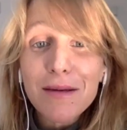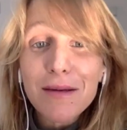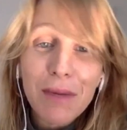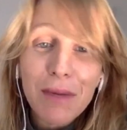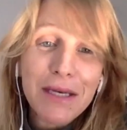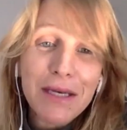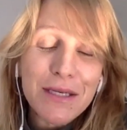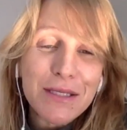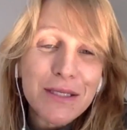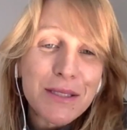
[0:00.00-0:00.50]

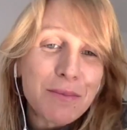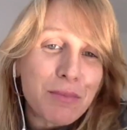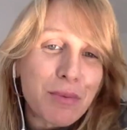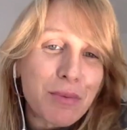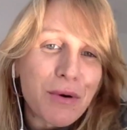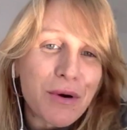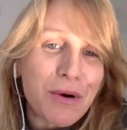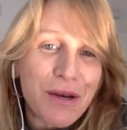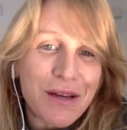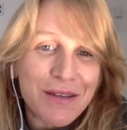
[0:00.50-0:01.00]
Money is
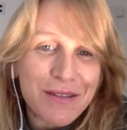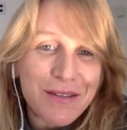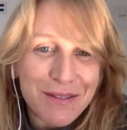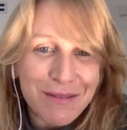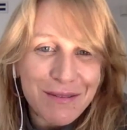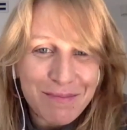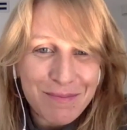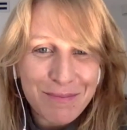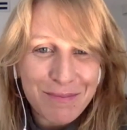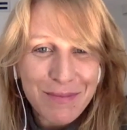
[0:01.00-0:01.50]
important
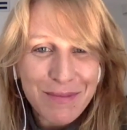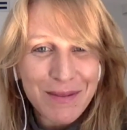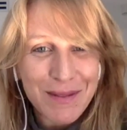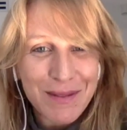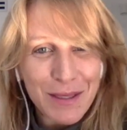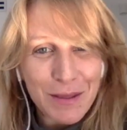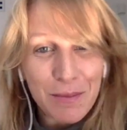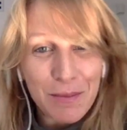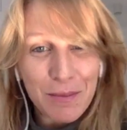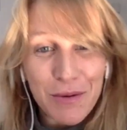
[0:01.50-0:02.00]

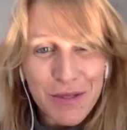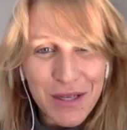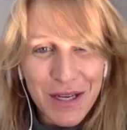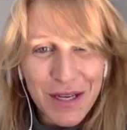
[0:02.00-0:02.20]
in most